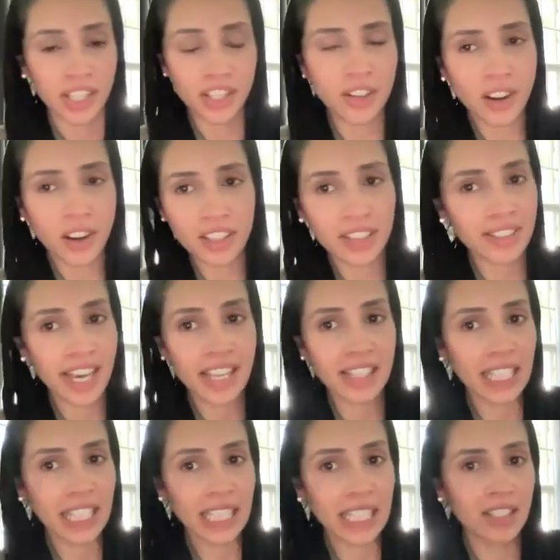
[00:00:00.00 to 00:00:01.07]
all of
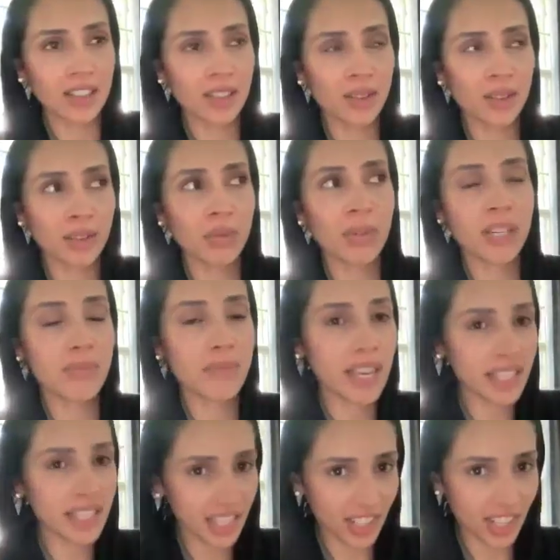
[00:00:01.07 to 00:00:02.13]
that, like what
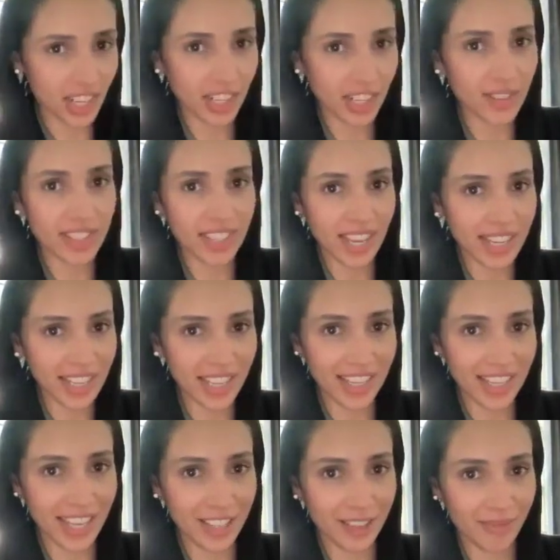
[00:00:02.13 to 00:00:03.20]
message are you
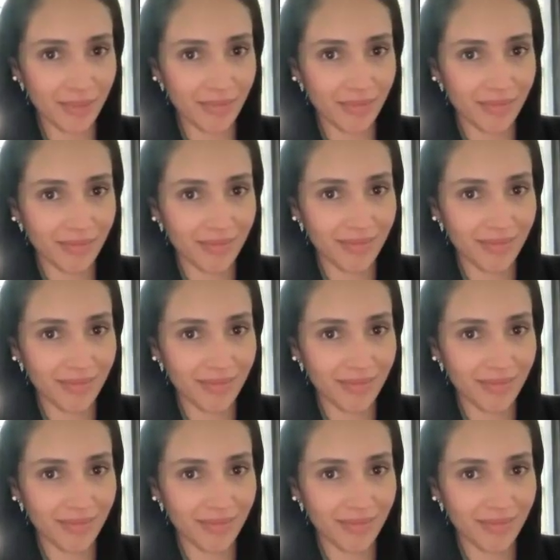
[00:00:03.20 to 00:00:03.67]
sending them?